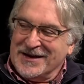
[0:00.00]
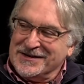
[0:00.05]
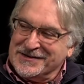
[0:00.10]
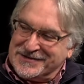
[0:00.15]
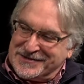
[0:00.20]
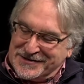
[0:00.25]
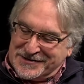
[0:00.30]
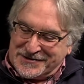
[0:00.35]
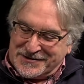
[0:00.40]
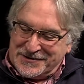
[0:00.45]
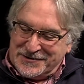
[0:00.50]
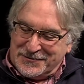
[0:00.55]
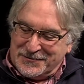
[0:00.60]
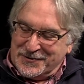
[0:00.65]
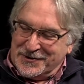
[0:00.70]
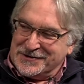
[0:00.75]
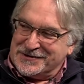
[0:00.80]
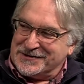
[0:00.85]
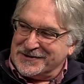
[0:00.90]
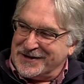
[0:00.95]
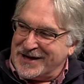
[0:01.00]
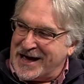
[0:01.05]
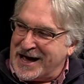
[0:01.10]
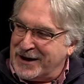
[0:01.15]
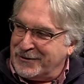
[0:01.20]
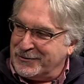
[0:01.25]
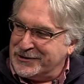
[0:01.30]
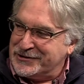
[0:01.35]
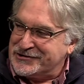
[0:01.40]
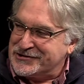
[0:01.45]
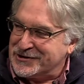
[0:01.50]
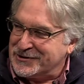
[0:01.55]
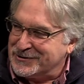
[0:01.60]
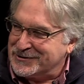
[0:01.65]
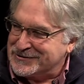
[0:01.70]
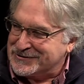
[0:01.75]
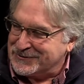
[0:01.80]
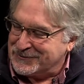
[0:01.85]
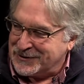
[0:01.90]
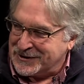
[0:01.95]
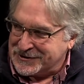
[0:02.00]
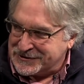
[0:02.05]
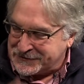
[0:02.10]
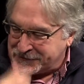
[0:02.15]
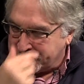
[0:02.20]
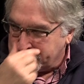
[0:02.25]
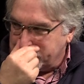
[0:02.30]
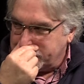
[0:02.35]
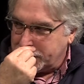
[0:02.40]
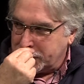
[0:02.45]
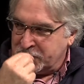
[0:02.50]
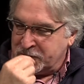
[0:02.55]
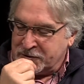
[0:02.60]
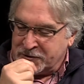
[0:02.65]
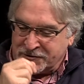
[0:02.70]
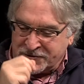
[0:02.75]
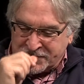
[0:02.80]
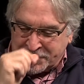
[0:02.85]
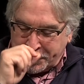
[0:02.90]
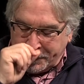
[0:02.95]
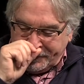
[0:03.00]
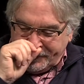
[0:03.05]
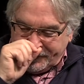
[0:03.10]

16 weeks of the Howie show, as it was for a few years.